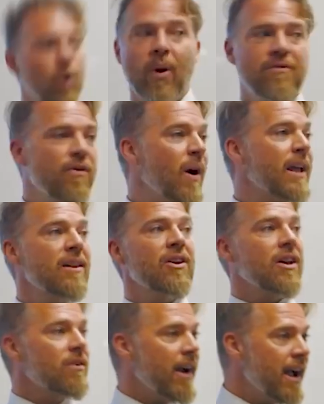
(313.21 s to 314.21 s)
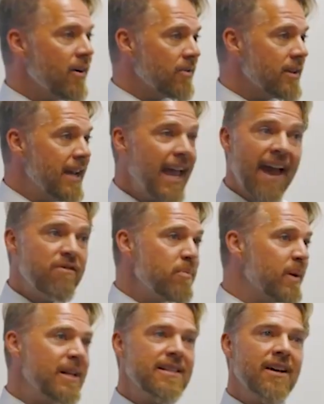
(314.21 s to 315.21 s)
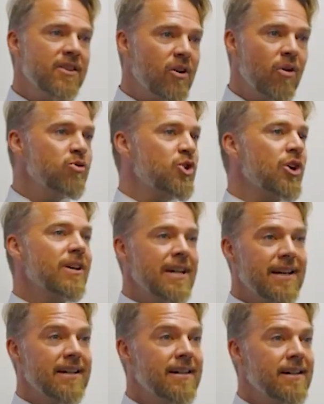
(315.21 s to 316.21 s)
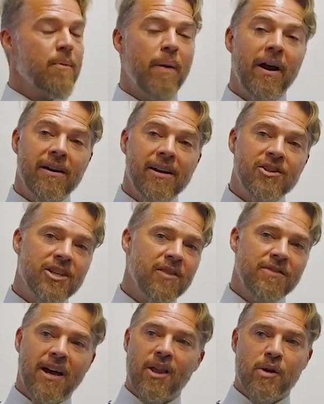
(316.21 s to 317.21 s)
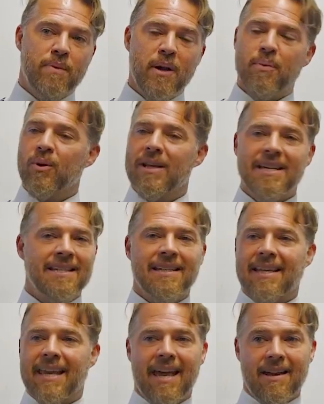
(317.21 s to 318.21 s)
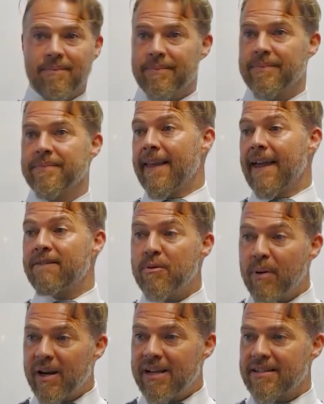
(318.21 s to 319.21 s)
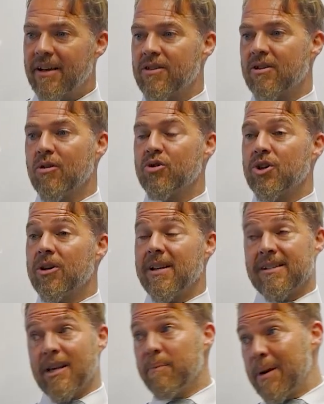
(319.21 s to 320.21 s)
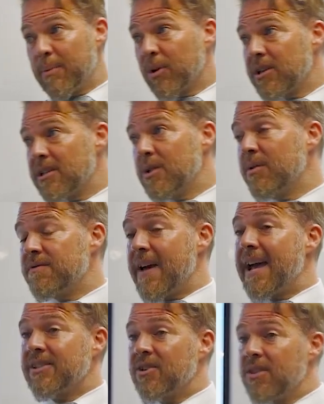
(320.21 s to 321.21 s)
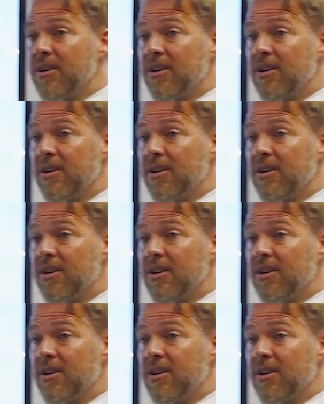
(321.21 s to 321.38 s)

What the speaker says: Quit fucking looking around. Everybody's on their own journey. Comparing yourself to other people isn't the game. Everybody is on their own journey. Some people are going to do it faster